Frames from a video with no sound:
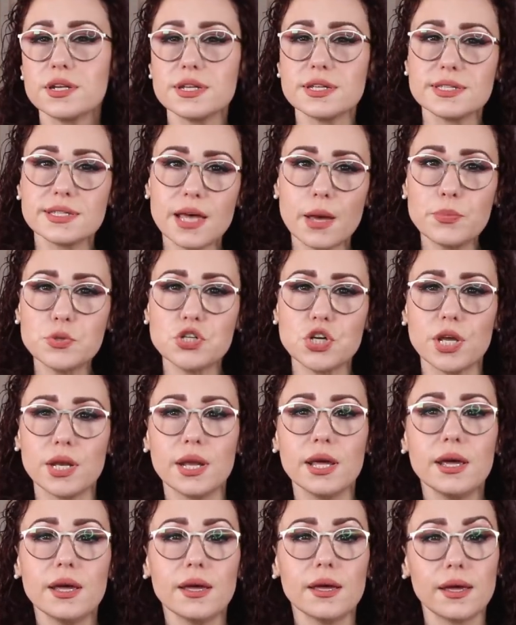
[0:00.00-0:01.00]
deception.
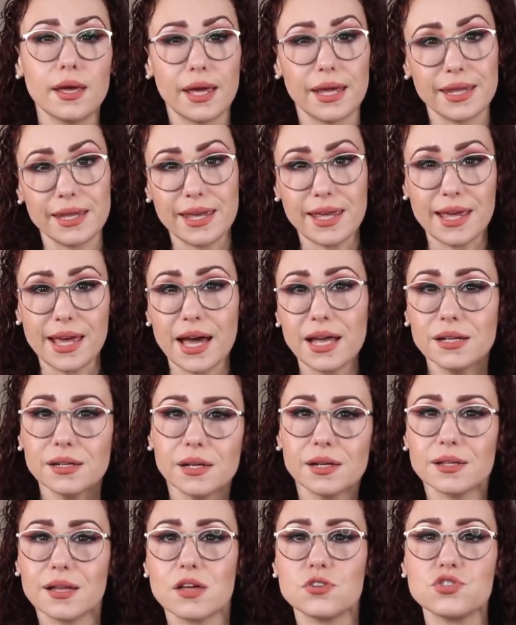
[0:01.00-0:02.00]
And Kiana
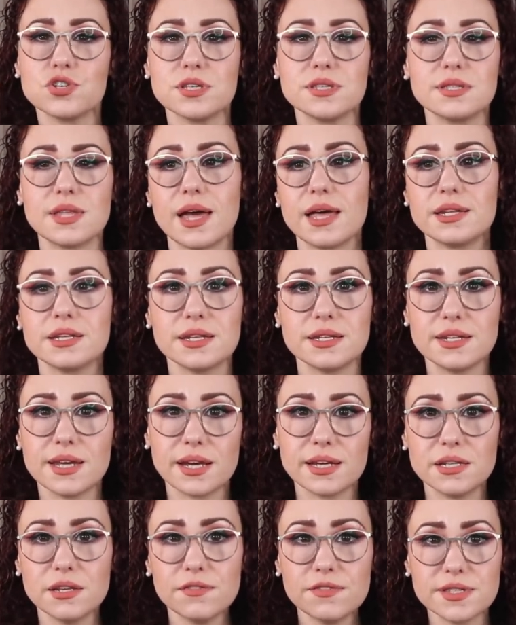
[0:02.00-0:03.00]
alleges that
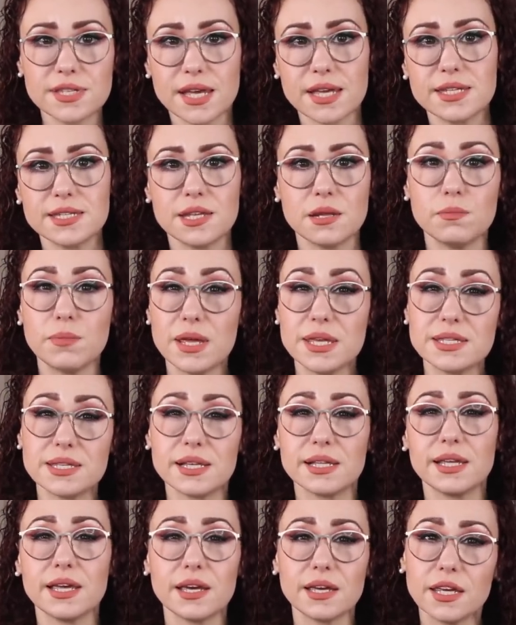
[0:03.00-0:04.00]
Detective Sexton
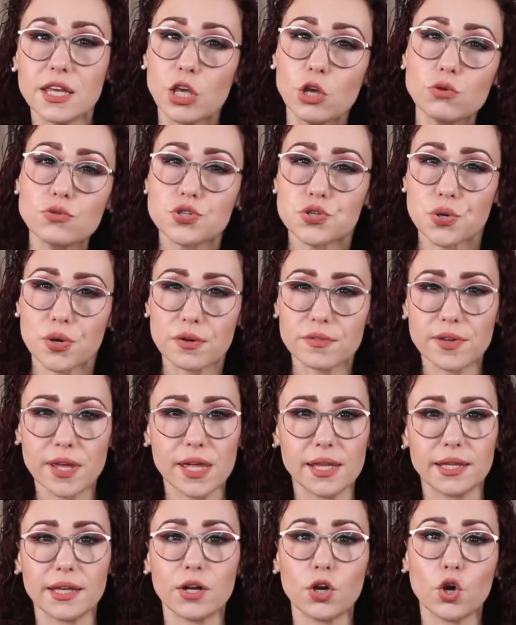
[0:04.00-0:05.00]
basically accused her of
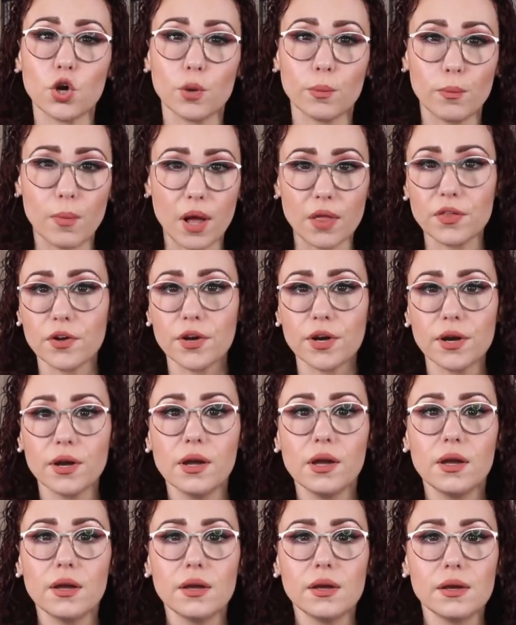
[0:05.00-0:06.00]
killing her mother.
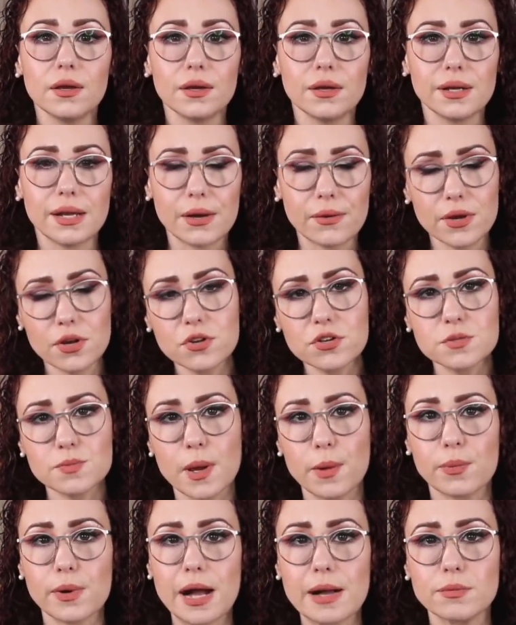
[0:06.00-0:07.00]
Now, here's my
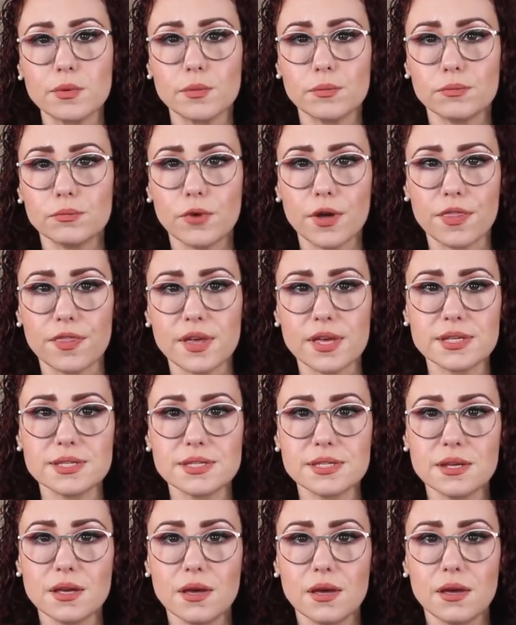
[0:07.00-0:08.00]
problem with
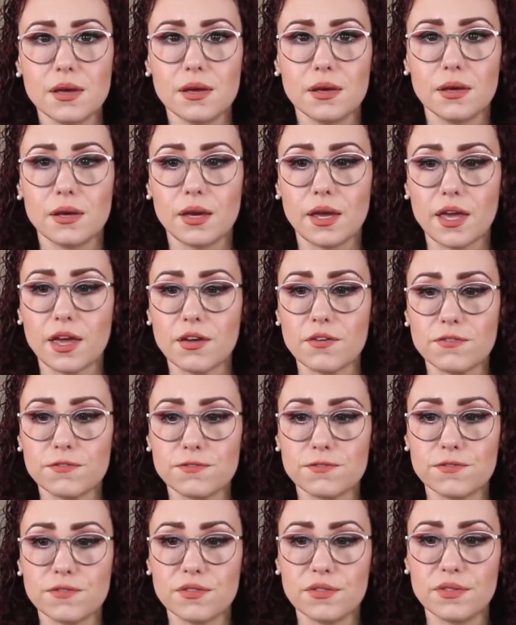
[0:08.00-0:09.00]
this.
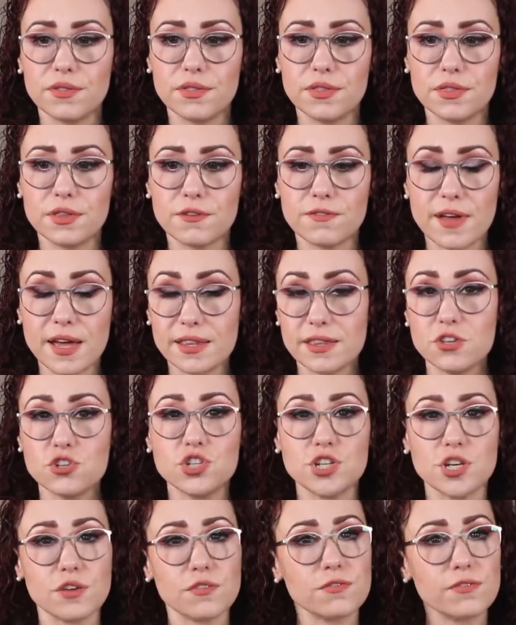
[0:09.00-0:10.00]
If the fact that
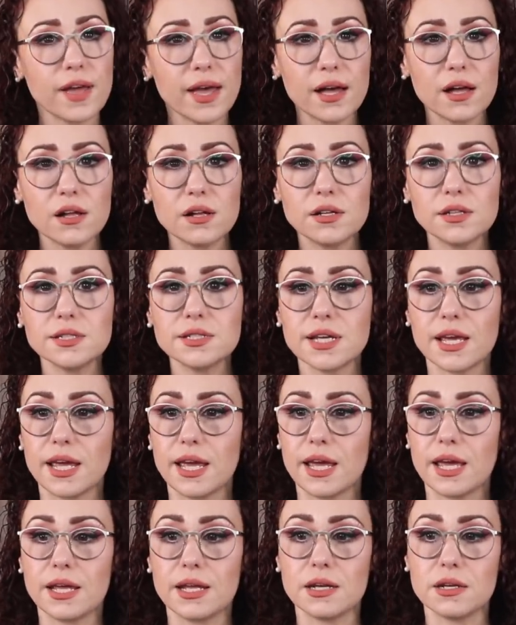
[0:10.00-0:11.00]
she failed
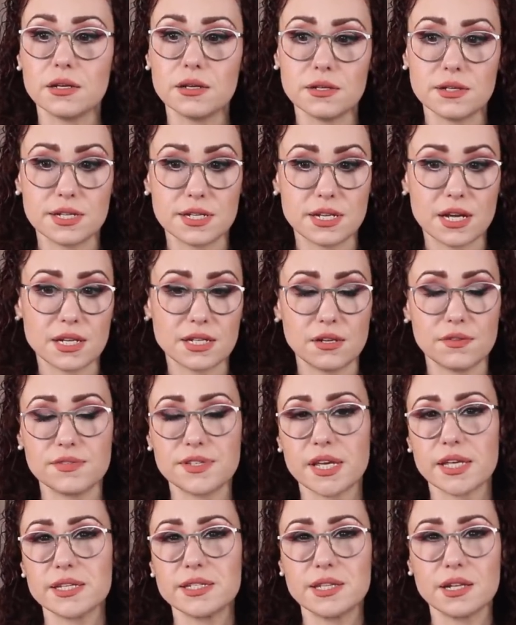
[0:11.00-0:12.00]
and Detective
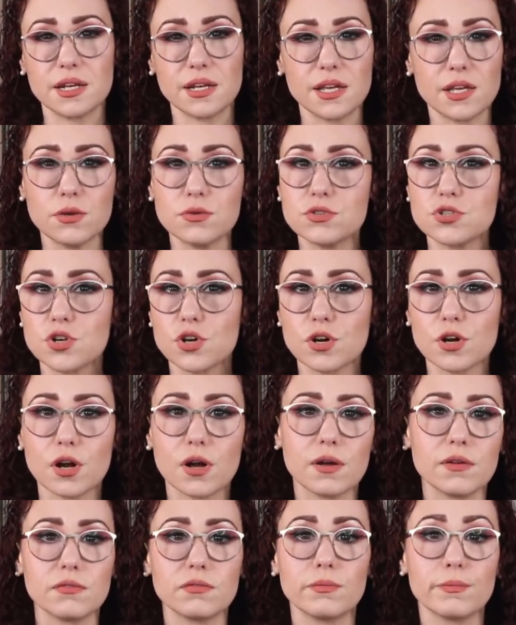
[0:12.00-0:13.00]
Sexton accused her
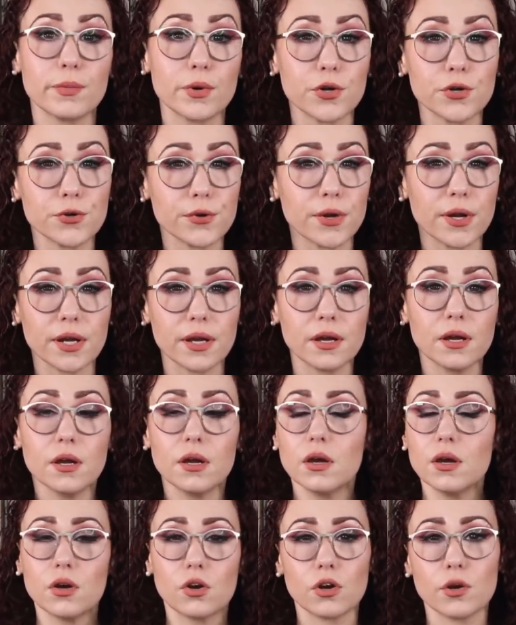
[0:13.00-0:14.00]
of murdering
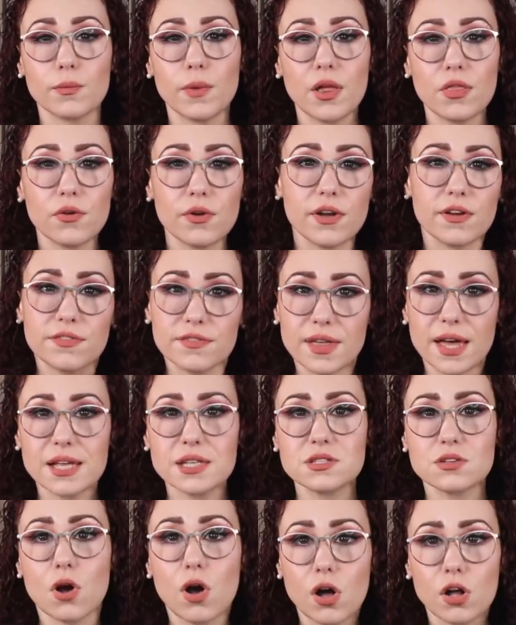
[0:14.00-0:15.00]
her mother, if
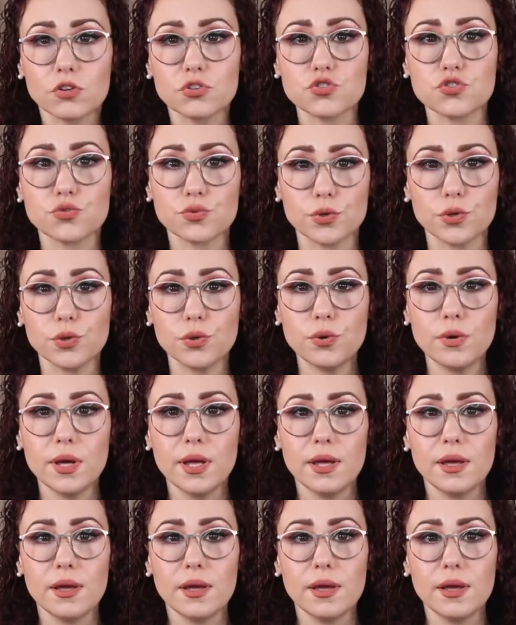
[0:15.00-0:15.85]
that's all true,